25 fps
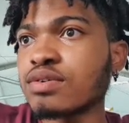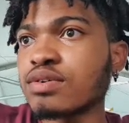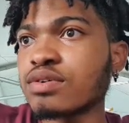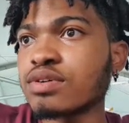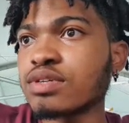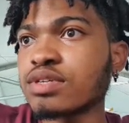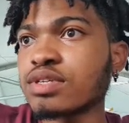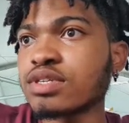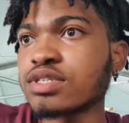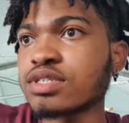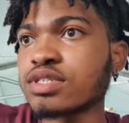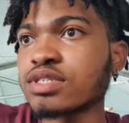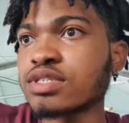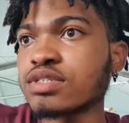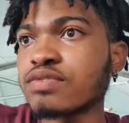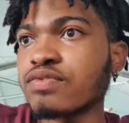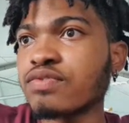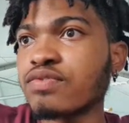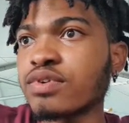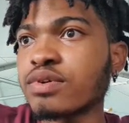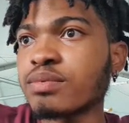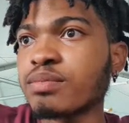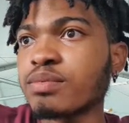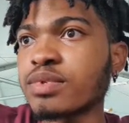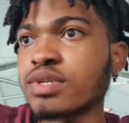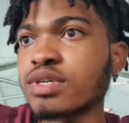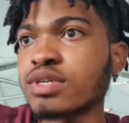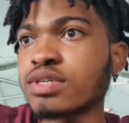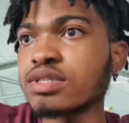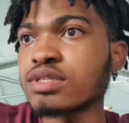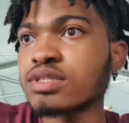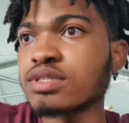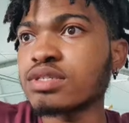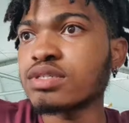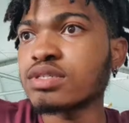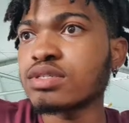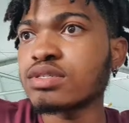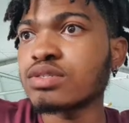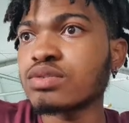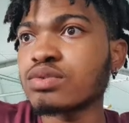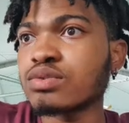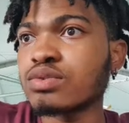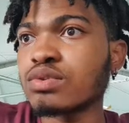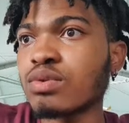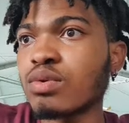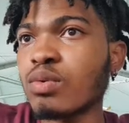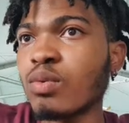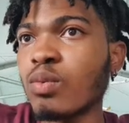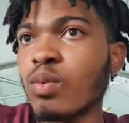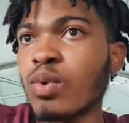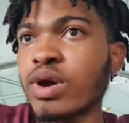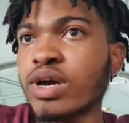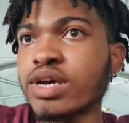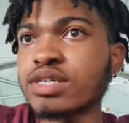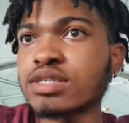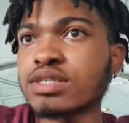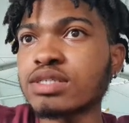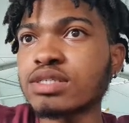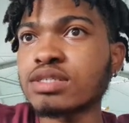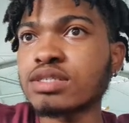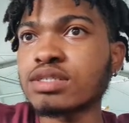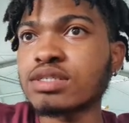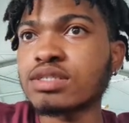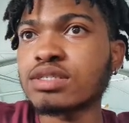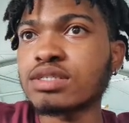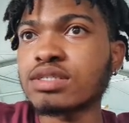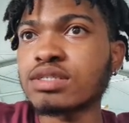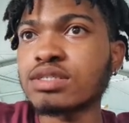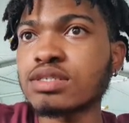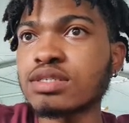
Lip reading: Gonna just flip this to the west,